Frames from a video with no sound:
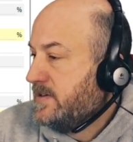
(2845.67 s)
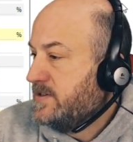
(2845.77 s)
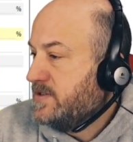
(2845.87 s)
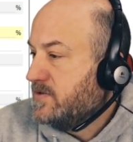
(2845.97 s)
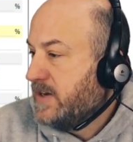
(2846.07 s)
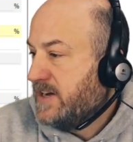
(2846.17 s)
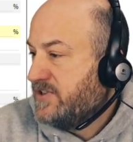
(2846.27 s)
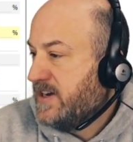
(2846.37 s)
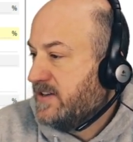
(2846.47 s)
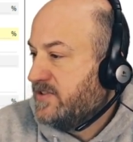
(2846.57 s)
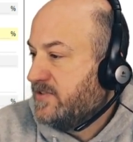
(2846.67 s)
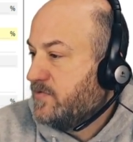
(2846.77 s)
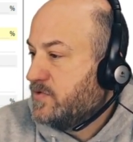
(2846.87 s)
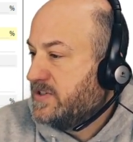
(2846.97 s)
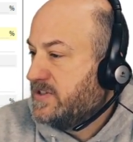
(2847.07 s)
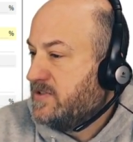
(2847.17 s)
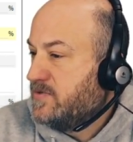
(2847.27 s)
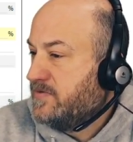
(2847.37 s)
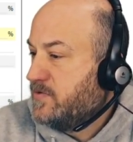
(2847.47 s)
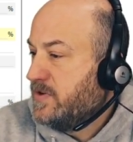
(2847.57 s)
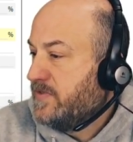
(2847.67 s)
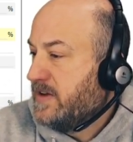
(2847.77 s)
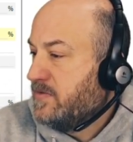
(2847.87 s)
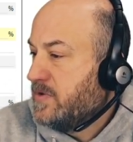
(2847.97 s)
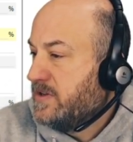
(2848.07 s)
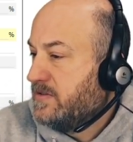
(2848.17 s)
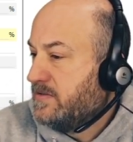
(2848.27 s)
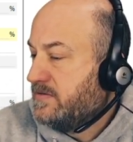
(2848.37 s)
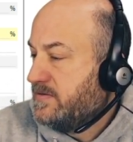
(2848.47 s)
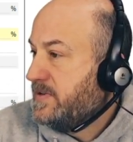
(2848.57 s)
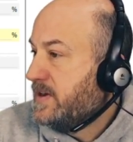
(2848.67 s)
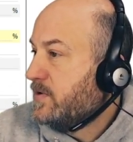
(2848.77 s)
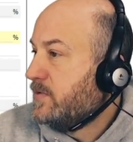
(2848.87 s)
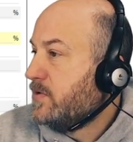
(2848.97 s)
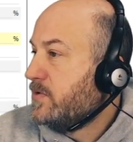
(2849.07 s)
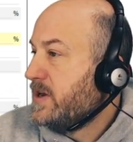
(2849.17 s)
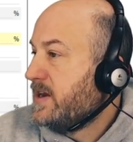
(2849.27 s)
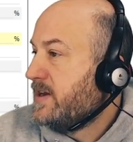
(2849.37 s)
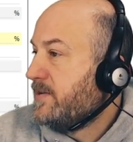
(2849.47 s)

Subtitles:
So cashed out, she's $461.45 a month. Now what were we at?